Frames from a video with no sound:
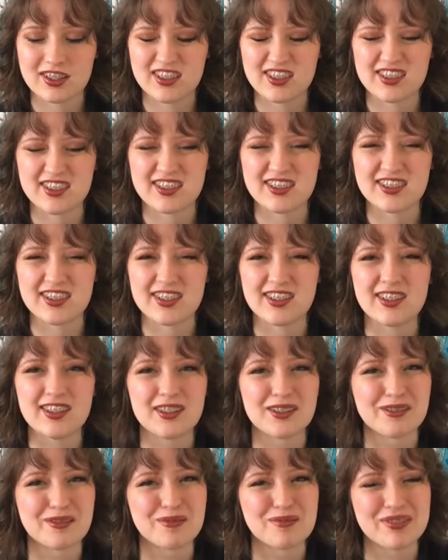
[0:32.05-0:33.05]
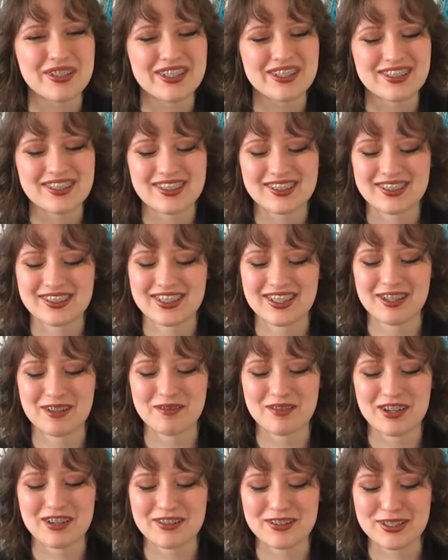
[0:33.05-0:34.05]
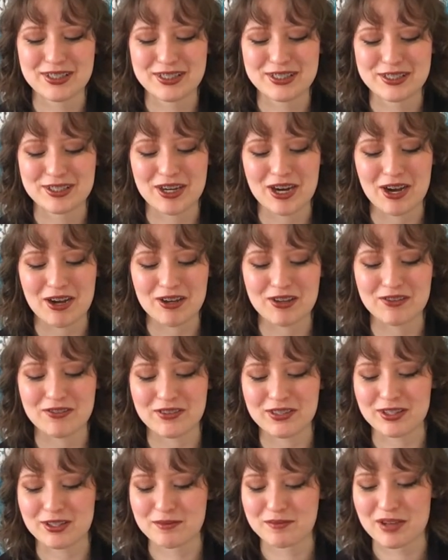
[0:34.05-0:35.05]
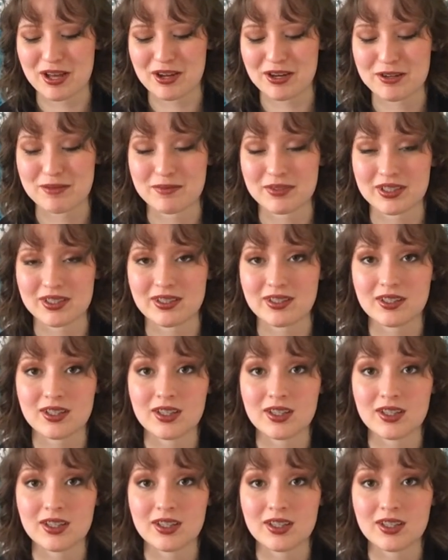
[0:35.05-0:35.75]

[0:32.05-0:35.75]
It's still a little weird. I'm not really sure how I feel about it, but